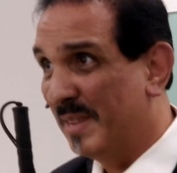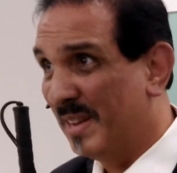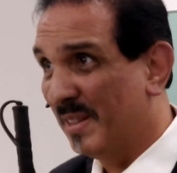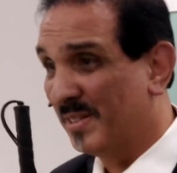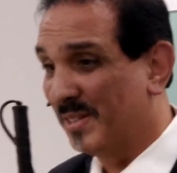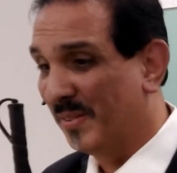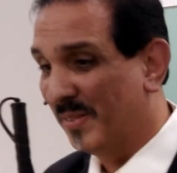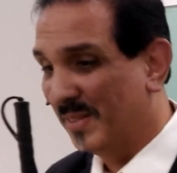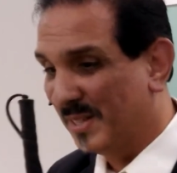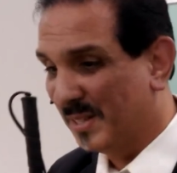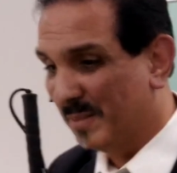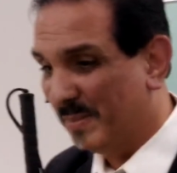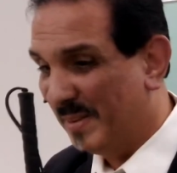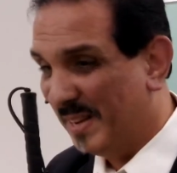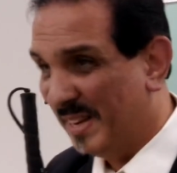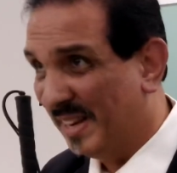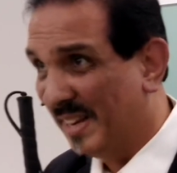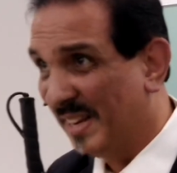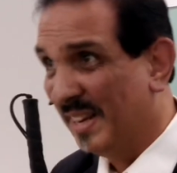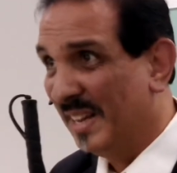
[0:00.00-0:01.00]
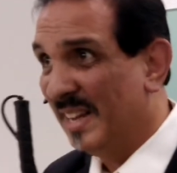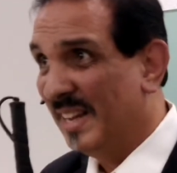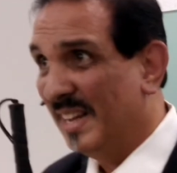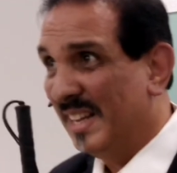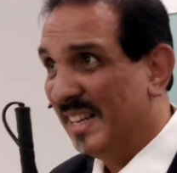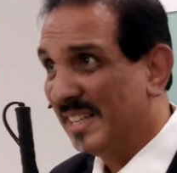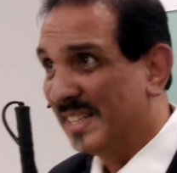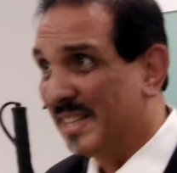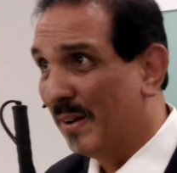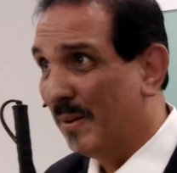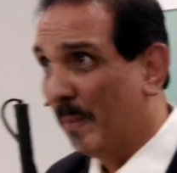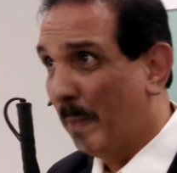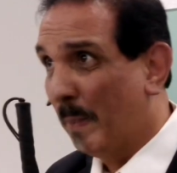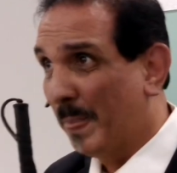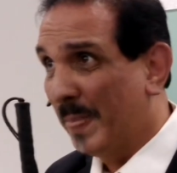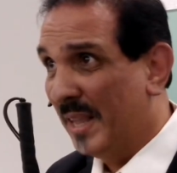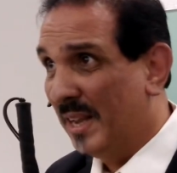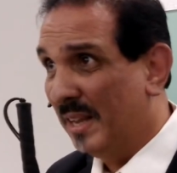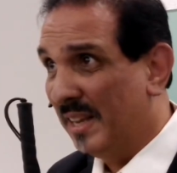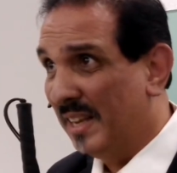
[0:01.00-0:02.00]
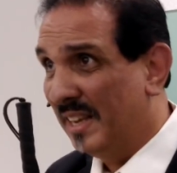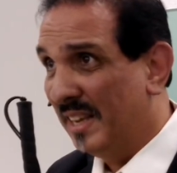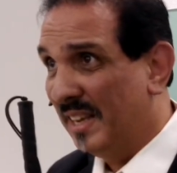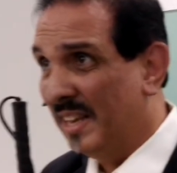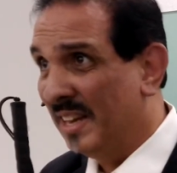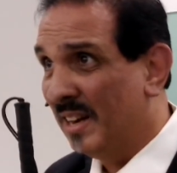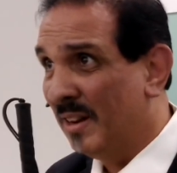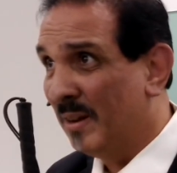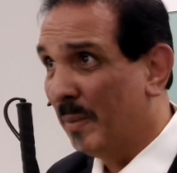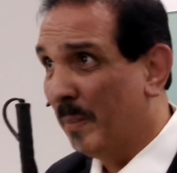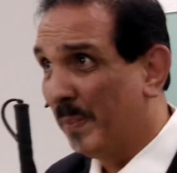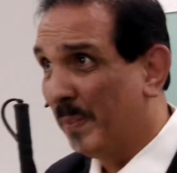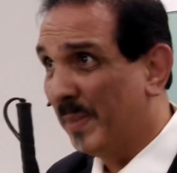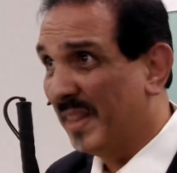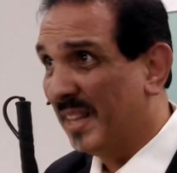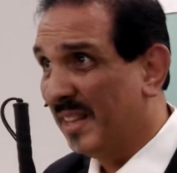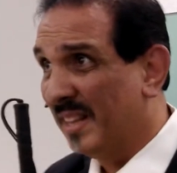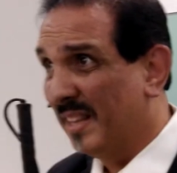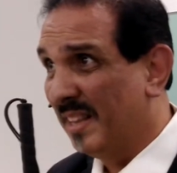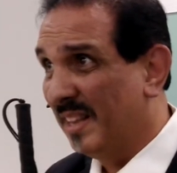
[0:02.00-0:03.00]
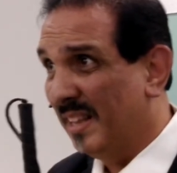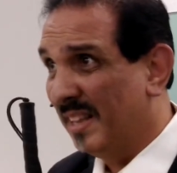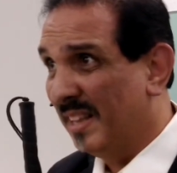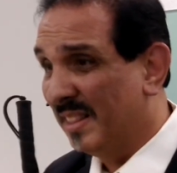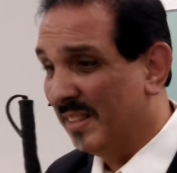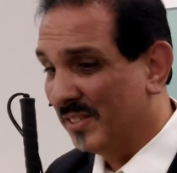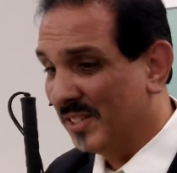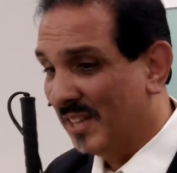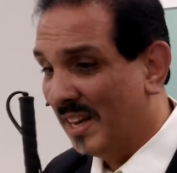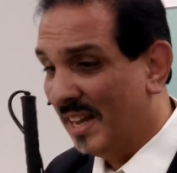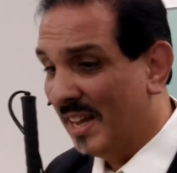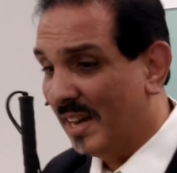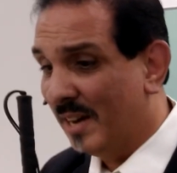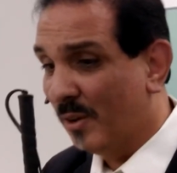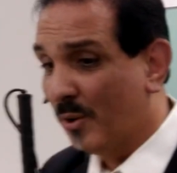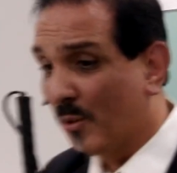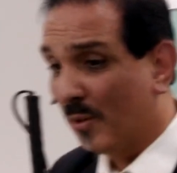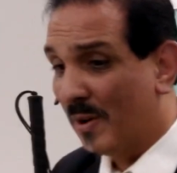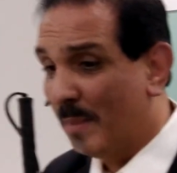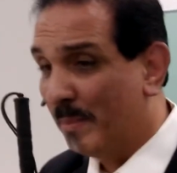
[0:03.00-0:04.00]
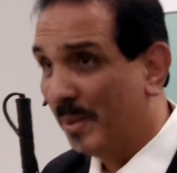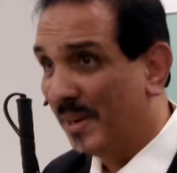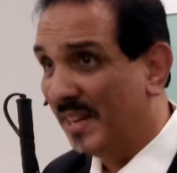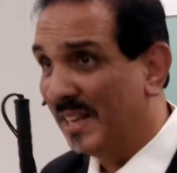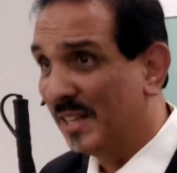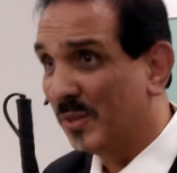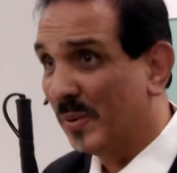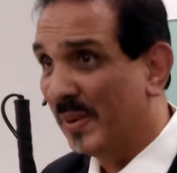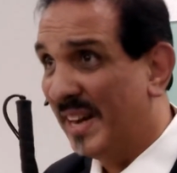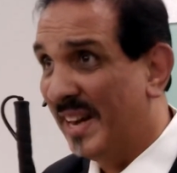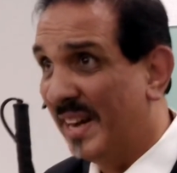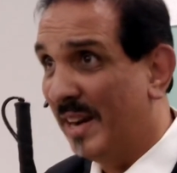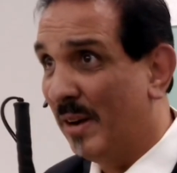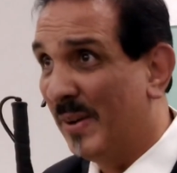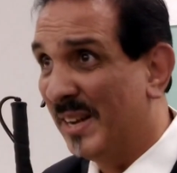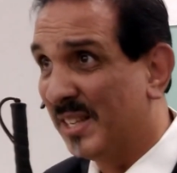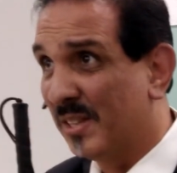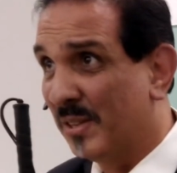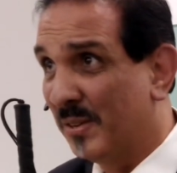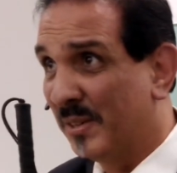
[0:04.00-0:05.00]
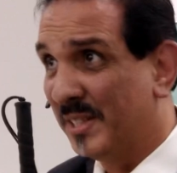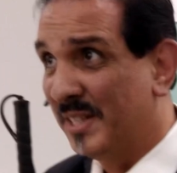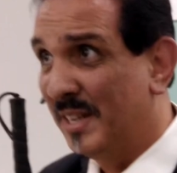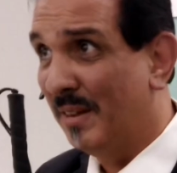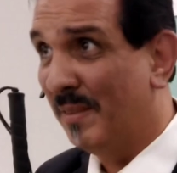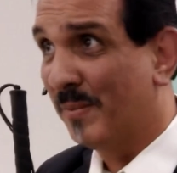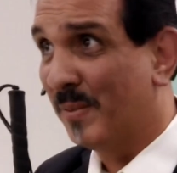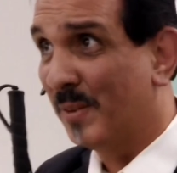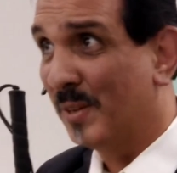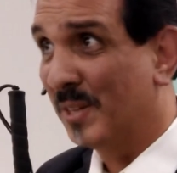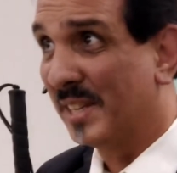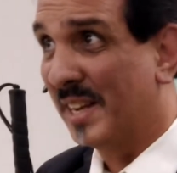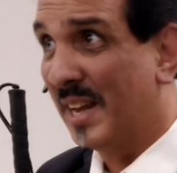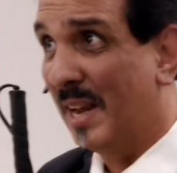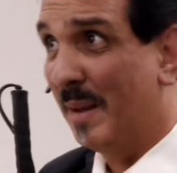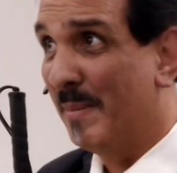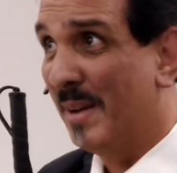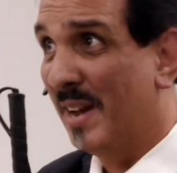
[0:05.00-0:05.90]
so to speak. So, you know, there's a lot of grumblings when iOS 13 first came out.